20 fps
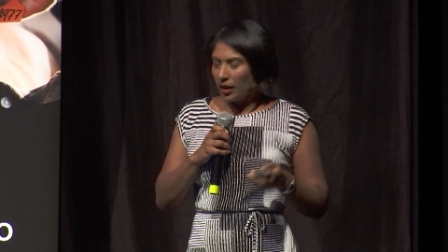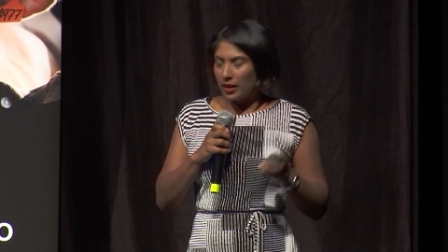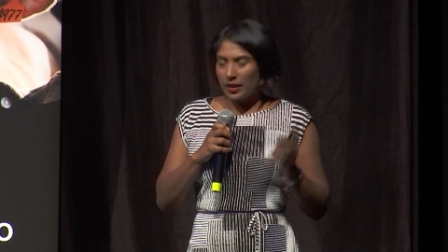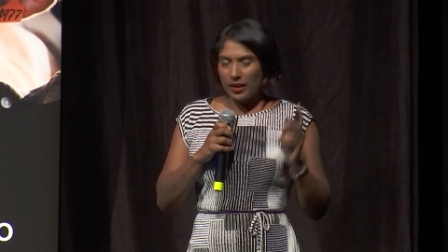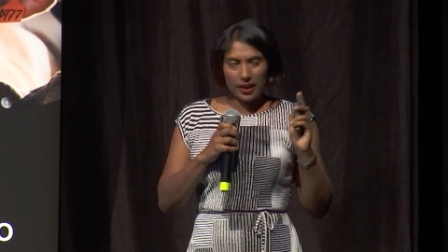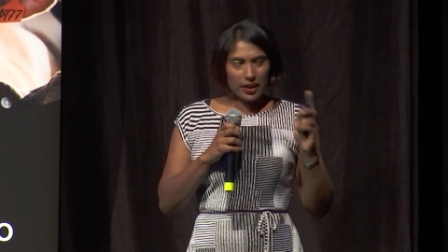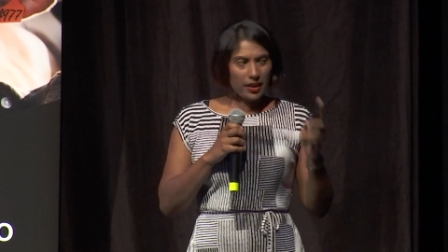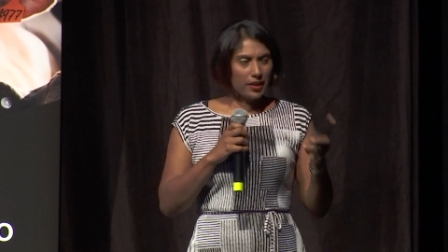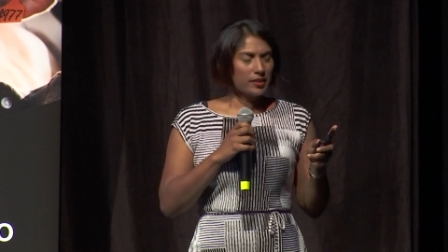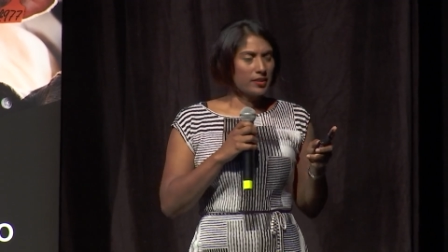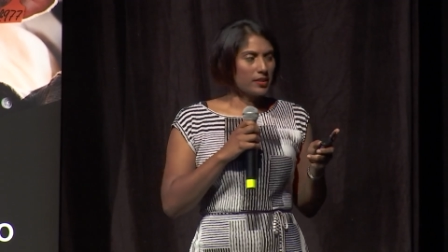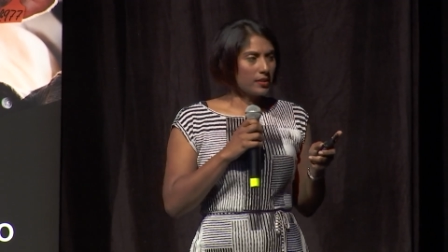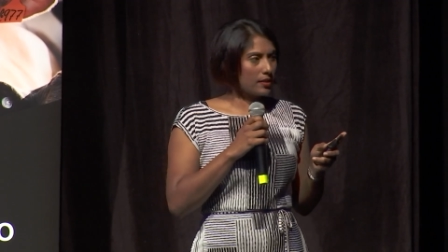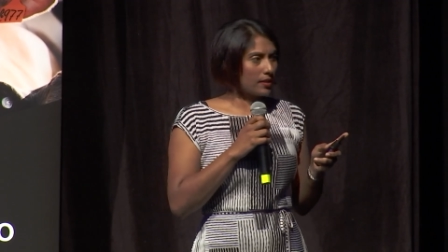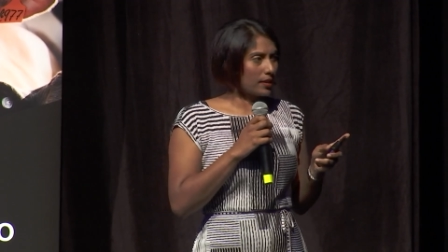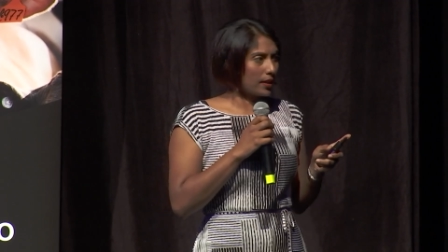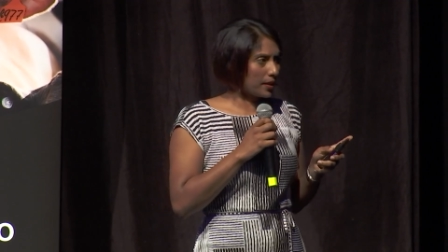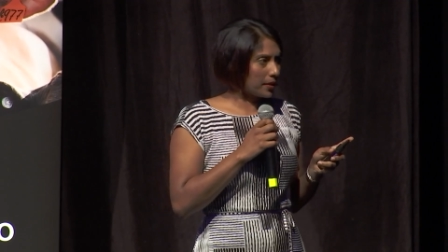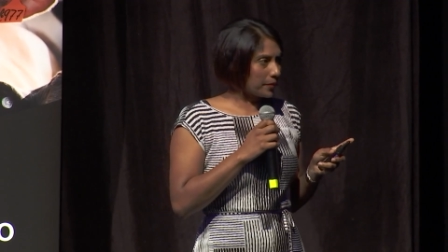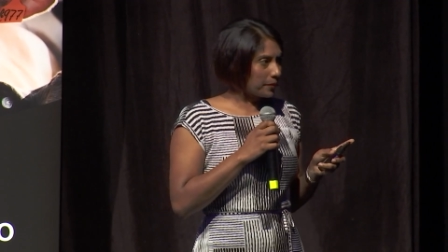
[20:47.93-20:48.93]
Now, here's the
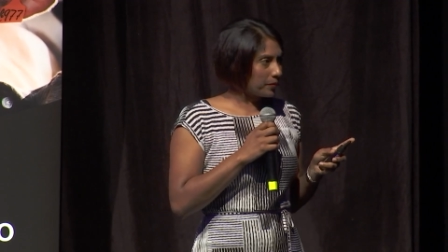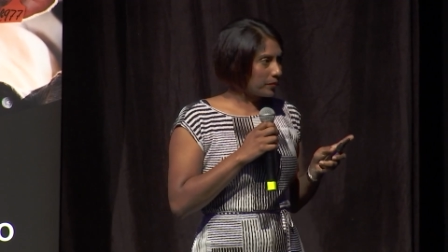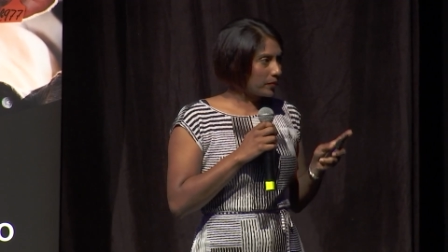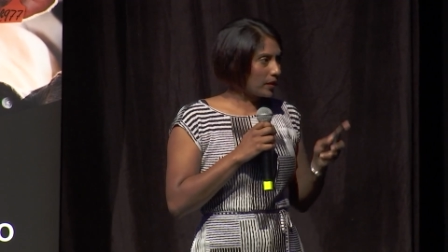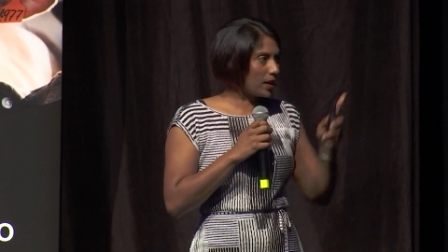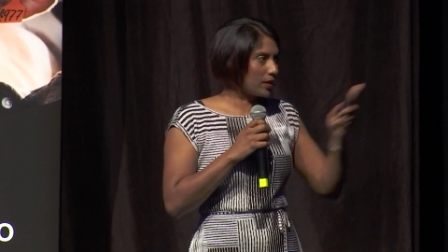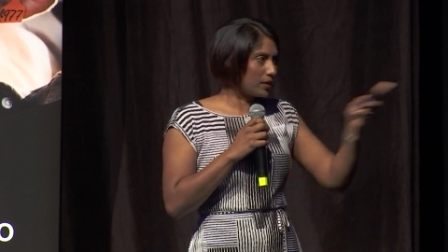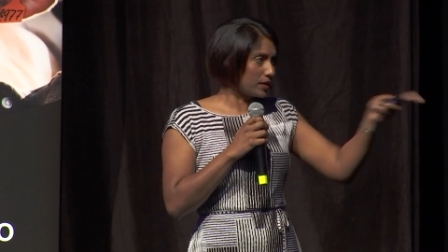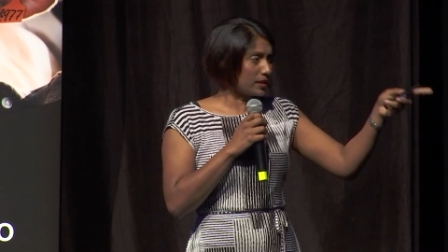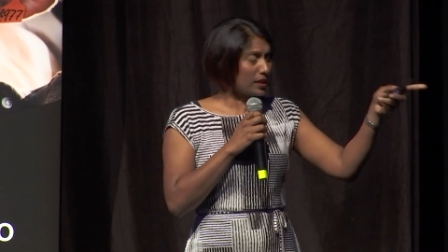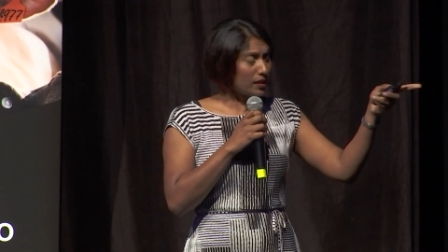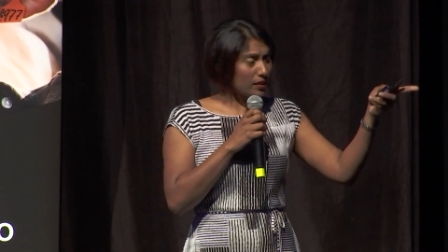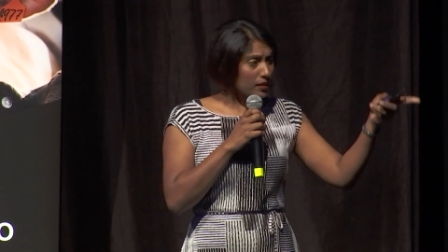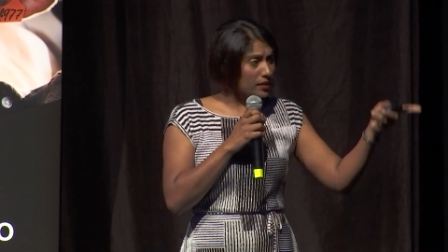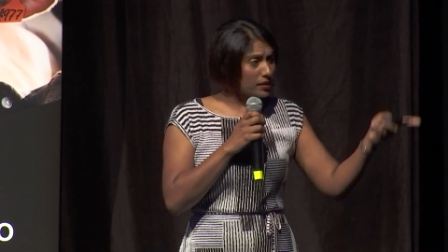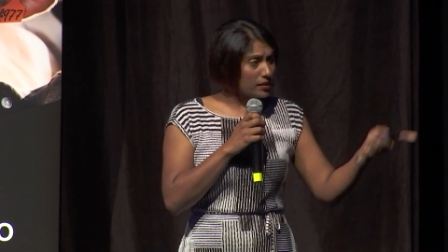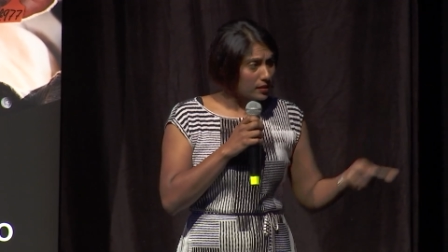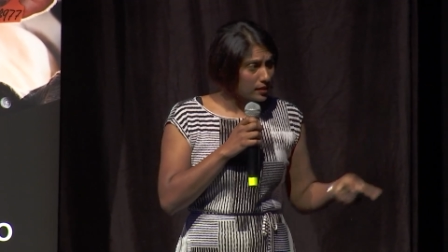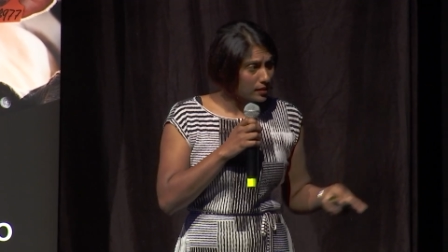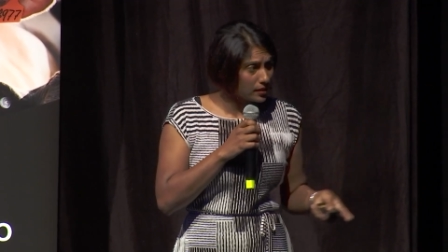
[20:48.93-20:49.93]
thing. And I was telling
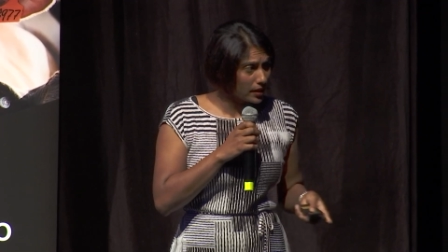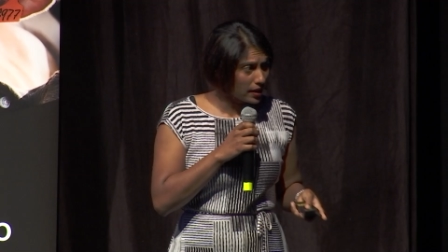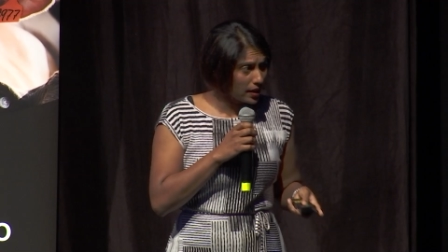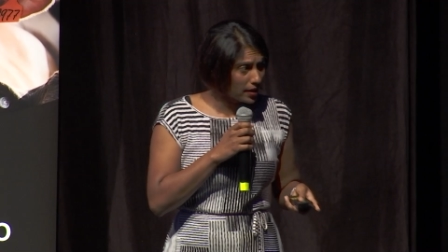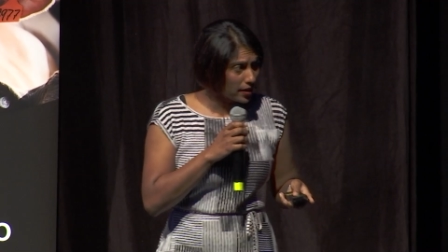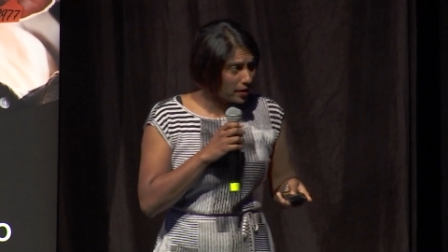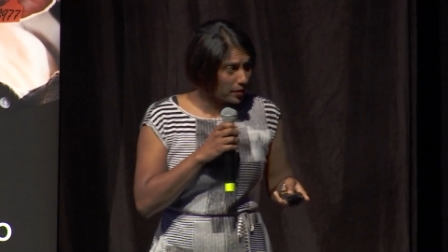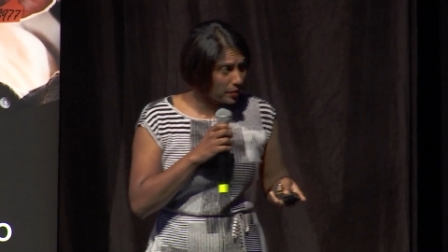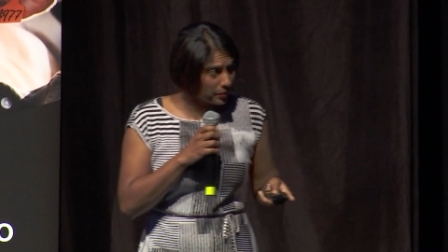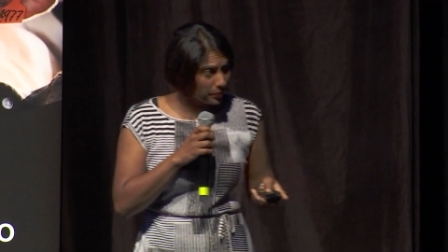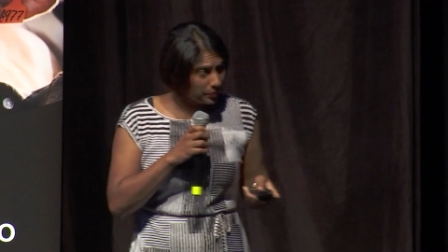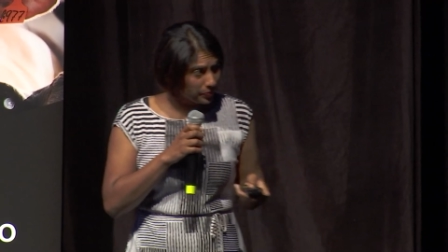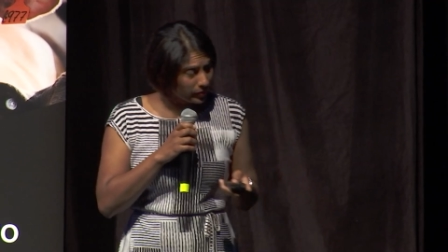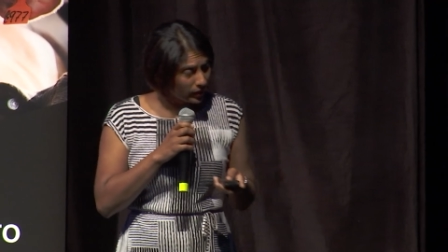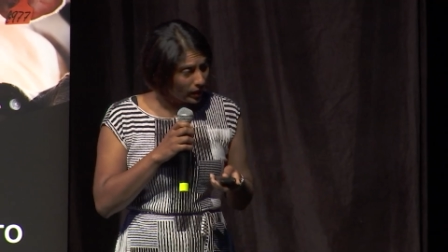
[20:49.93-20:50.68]
this to Sam,